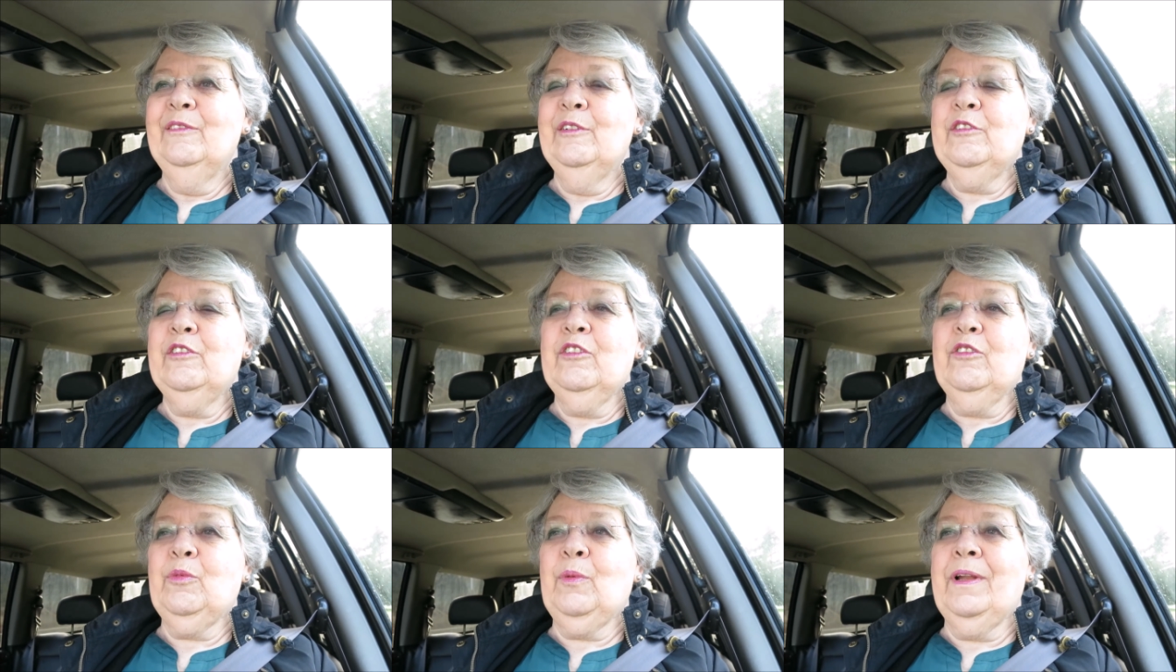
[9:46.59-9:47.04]

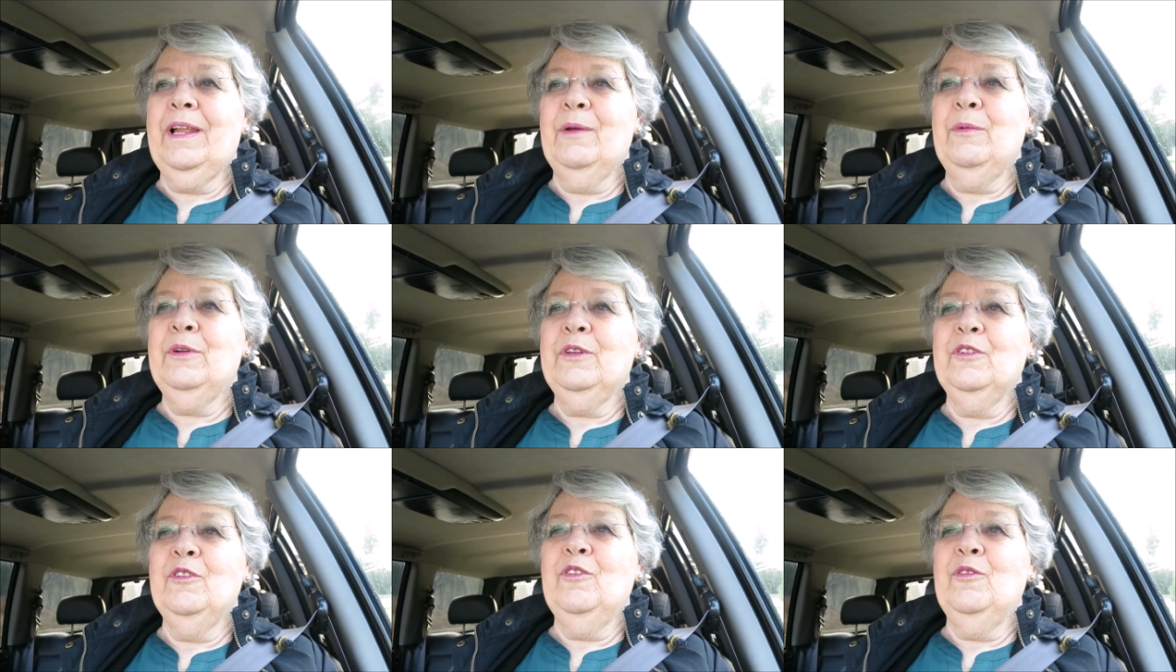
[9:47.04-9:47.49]
which is what I
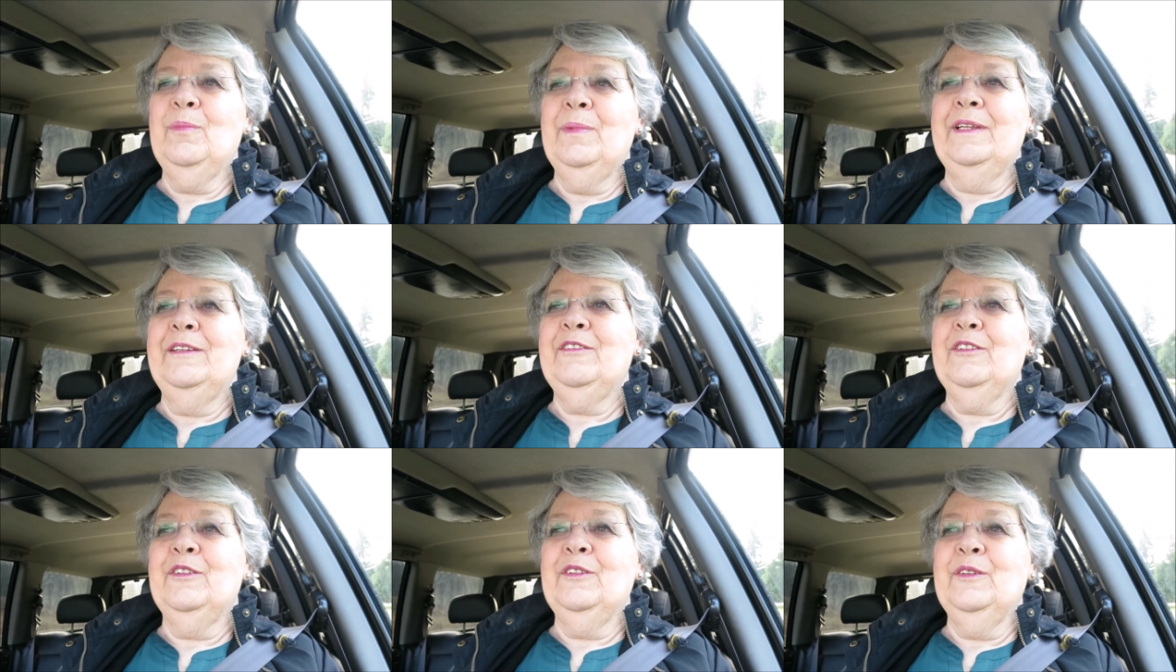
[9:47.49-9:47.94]
would
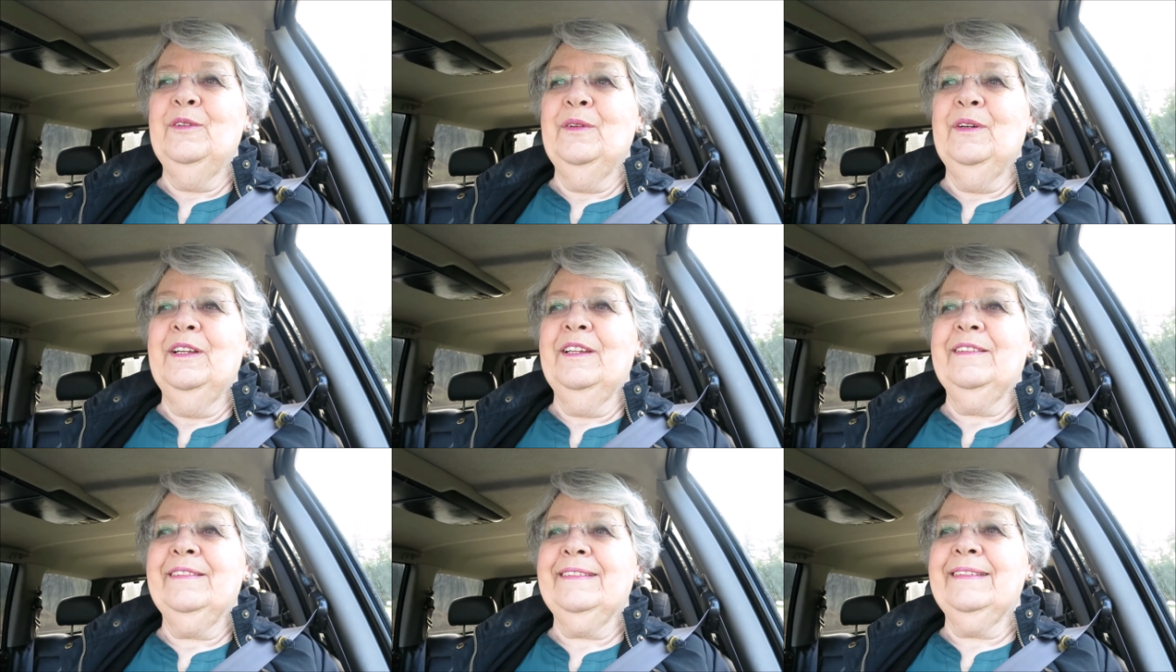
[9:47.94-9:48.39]
normally do
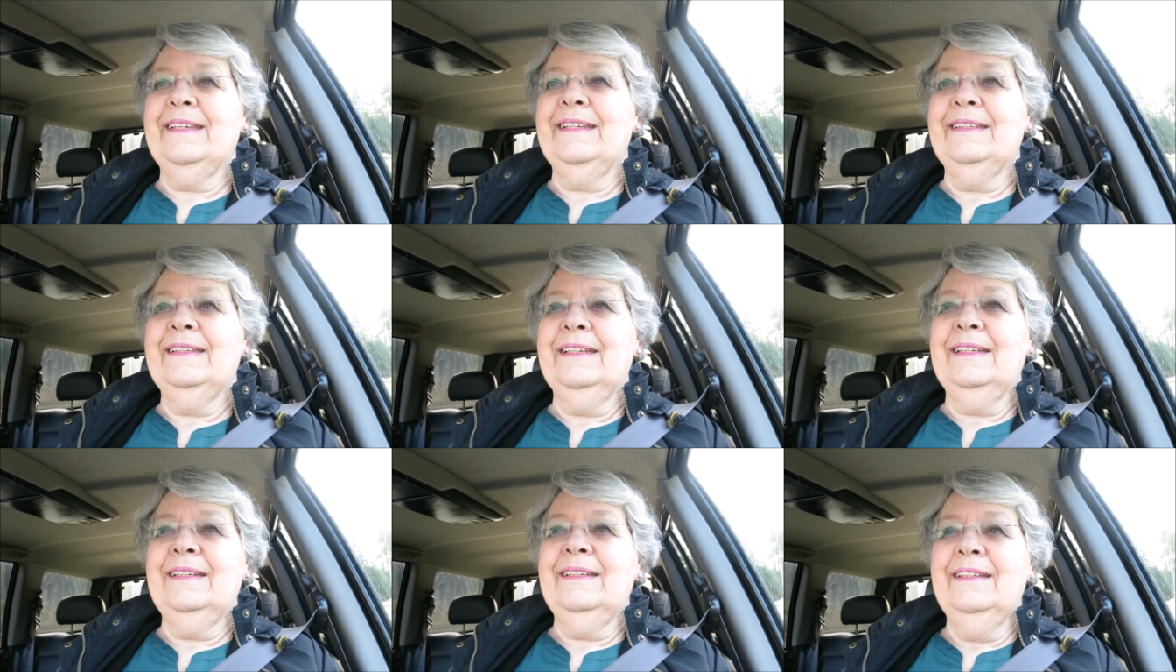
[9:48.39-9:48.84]
on a
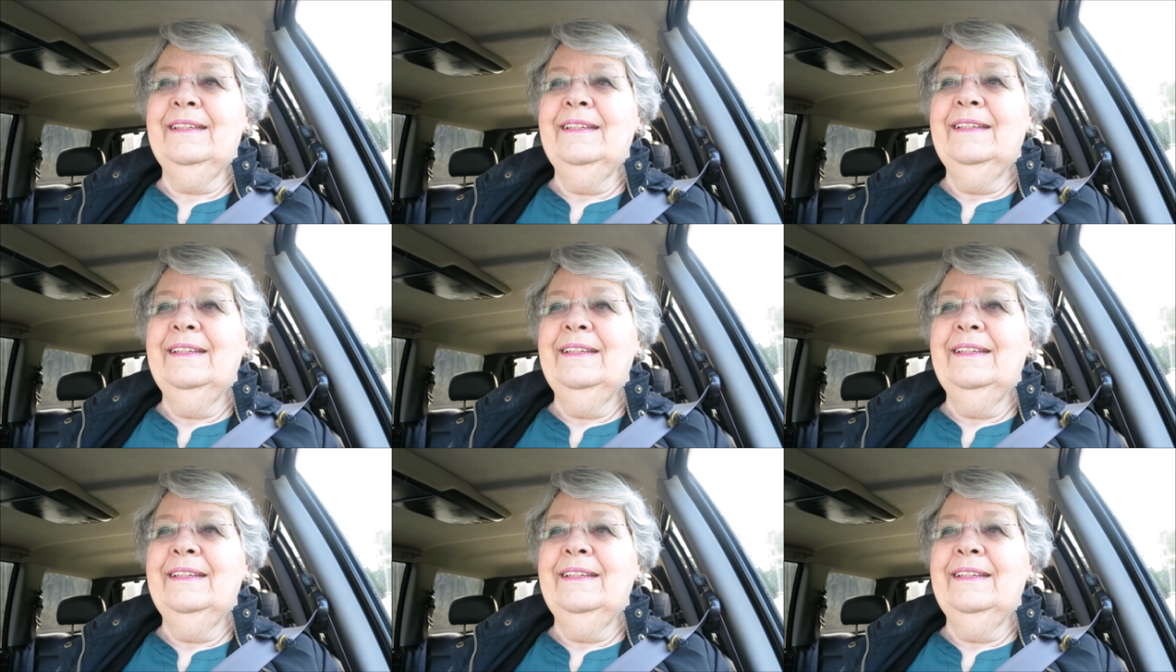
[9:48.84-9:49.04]
Sunday.